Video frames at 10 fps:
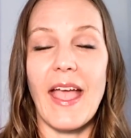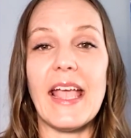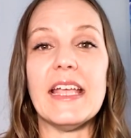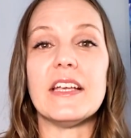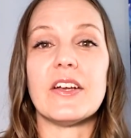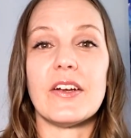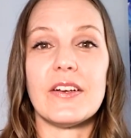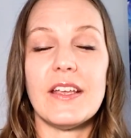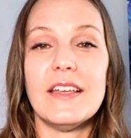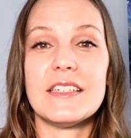
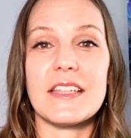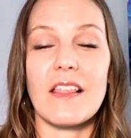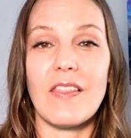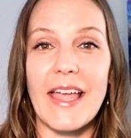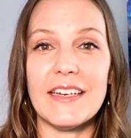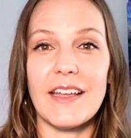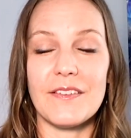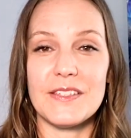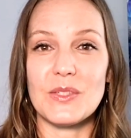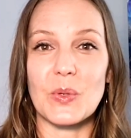anchored to the light
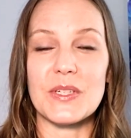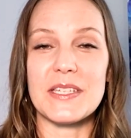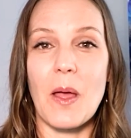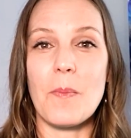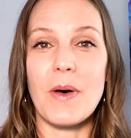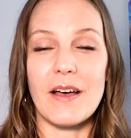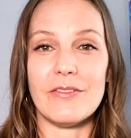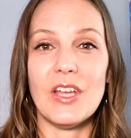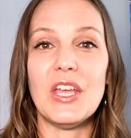of Source above,